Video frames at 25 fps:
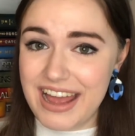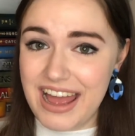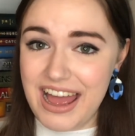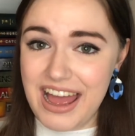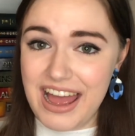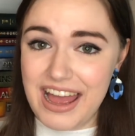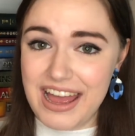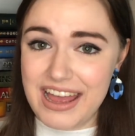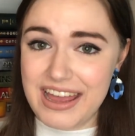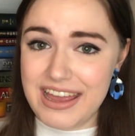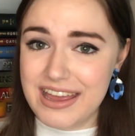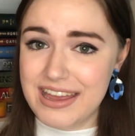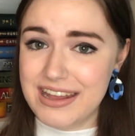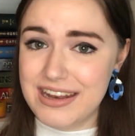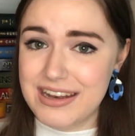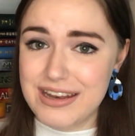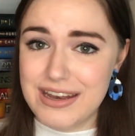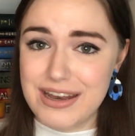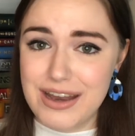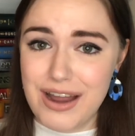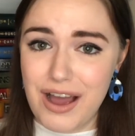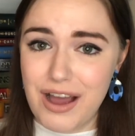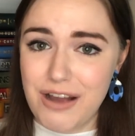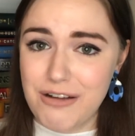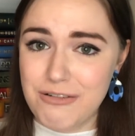I
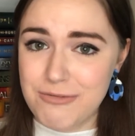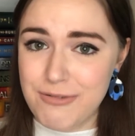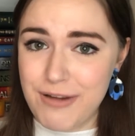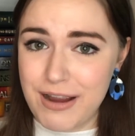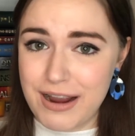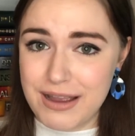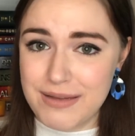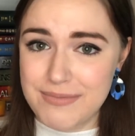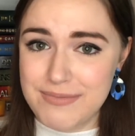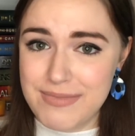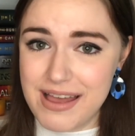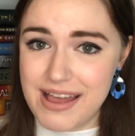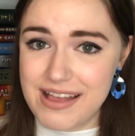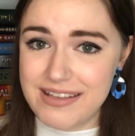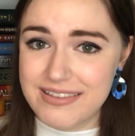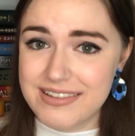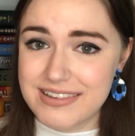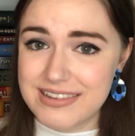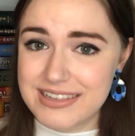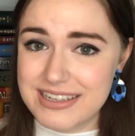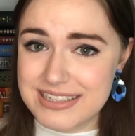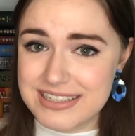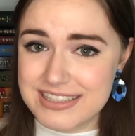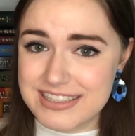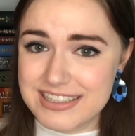cannot recommend
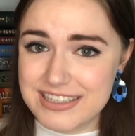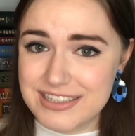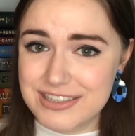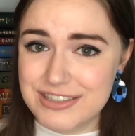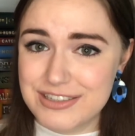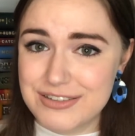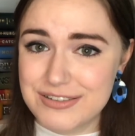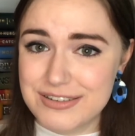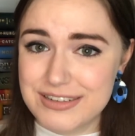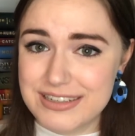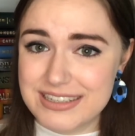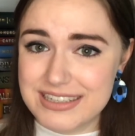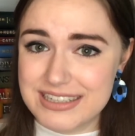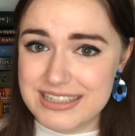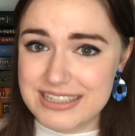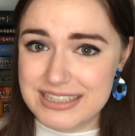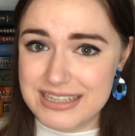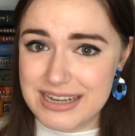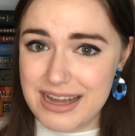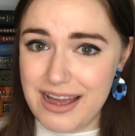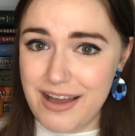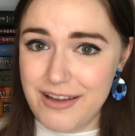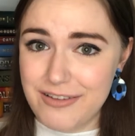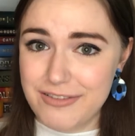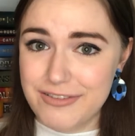listening to it
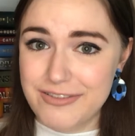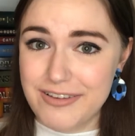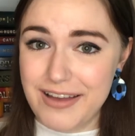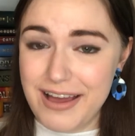enough.